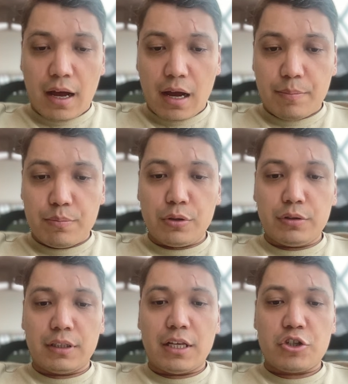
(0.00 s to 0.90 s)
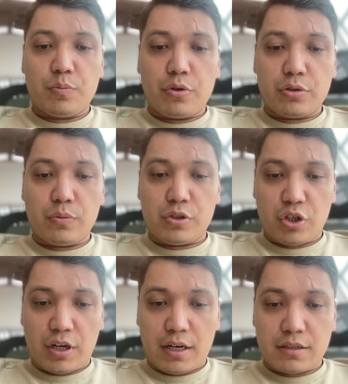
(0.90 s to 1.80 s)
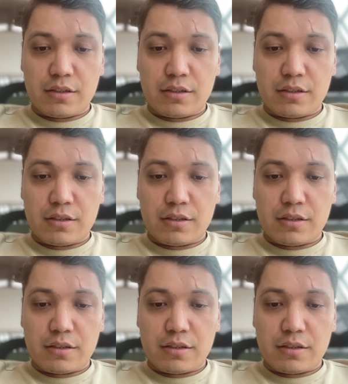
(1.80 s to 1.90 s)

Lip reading: app, build a dashboard with charts,